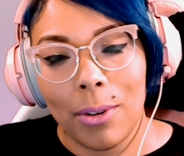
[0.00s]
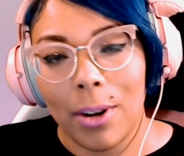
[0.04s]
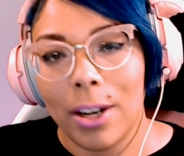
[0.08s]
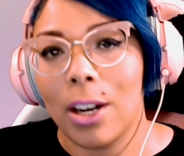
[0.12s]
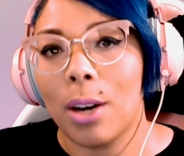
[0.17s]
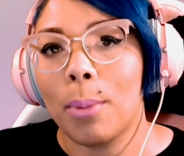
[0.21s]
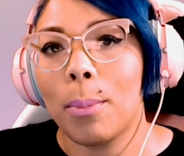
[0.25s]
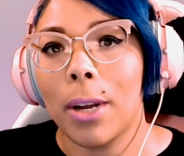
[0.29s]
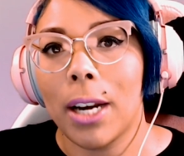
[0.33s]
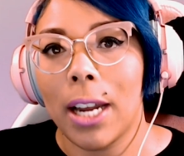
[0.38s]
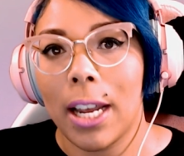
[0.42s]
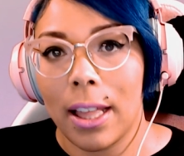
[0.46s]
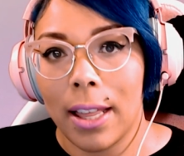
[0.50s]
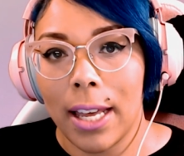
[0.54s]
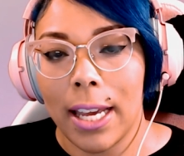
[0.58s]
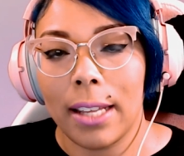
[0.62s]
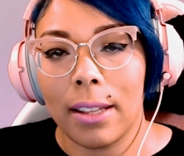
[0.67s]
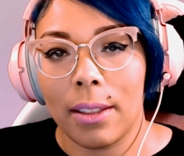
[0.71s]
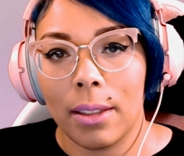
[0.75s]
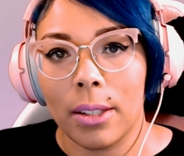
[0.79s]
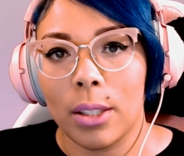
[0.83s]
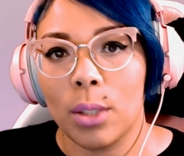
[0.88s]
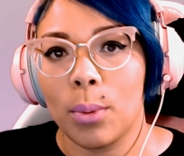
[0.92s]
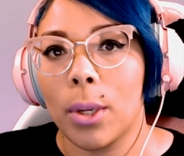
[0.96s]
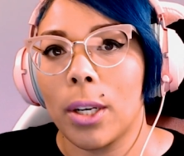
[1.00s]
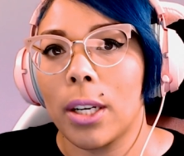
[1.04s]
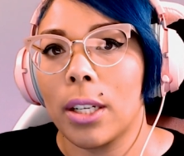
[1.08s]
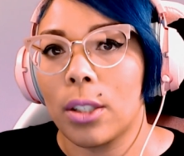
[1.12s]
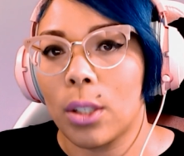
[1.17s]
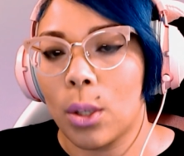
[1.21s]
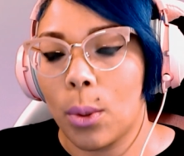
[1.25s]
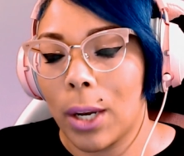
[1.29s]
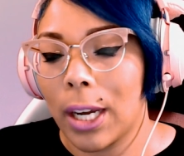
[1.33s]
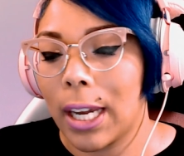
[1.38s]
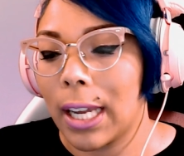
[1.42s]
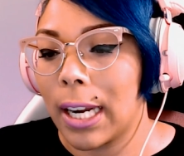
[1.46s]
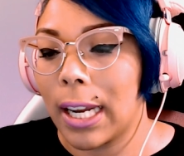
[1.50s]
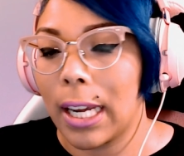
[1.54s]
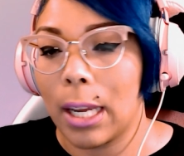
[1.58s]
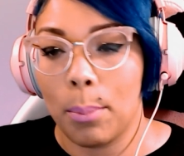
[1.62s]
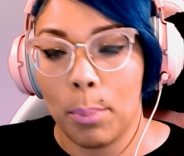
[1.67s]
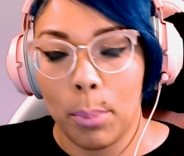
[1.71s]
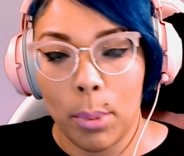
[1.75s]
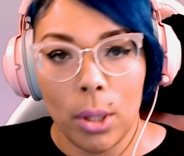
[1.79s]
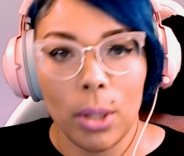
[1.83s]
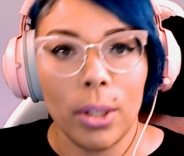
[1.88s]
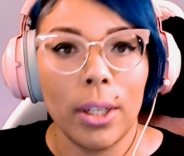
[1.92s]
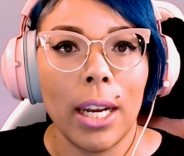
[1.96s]
but I like this one. It's quick and I can
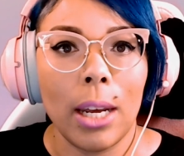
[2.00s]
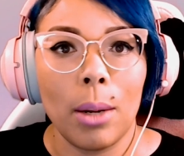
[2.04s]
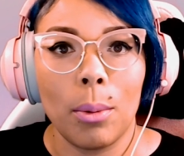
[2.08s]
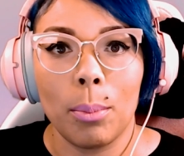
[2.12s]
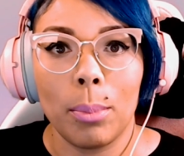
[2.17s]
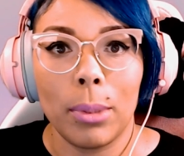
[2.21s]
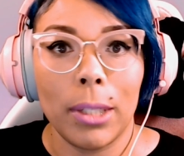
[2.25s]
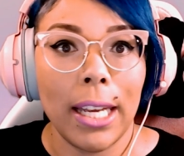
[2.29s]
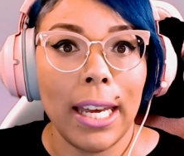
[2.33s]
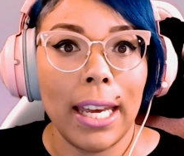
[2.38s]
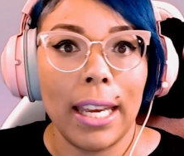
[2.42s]
pull it out and play.